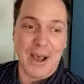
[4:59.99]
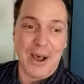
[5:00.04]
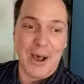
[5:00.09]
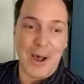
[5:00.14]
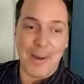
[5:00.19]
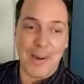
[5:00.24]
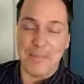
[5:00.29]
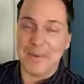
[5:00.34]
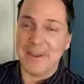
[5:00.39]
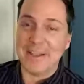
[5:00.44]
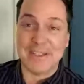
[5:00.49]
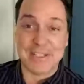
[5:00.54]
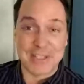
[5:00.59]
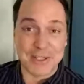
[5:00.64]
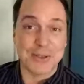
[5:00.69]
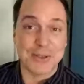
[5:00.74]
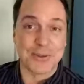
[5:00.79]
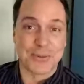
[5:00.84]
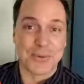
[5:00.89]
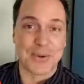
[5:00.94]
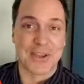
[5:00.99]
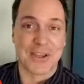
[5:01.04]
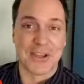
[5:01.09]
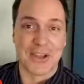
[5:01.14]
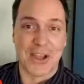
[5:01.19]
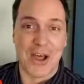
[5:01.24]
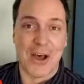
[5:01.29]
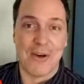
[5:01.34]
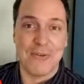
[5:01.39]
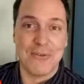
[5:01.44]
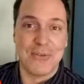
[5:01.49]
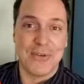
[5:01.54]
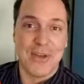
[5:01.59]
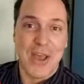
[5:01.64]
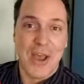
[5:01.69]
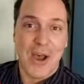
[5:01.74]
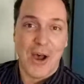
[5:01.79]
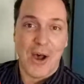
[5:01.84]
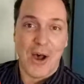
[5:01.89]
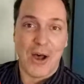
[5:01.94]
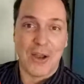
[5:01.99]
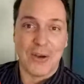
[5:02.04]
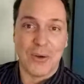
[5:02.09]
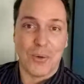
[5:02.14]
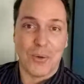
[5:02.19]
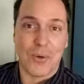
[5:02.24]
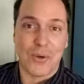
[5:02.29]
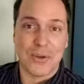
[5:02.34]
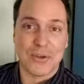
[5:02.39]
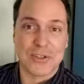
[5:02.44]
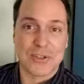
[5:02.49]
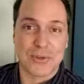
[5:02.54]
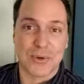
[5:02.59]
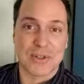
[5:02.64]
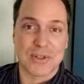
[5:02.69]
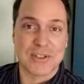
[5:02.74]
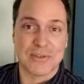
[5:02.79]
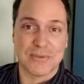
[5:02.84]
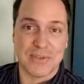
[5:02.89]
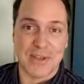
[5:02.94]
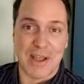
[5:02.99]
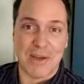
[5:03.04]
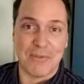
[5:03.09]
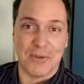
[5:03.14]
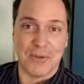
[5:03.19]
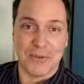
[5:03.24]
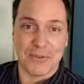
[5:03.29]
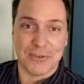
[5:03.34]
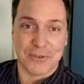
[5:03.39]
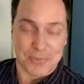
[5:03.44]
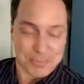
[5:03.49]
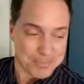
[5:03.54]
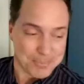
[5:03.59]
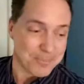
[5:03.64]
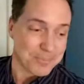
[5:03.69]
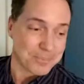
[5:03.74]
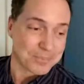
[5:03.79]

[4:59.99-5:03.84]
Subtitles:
It deals with love on all sorts of levels.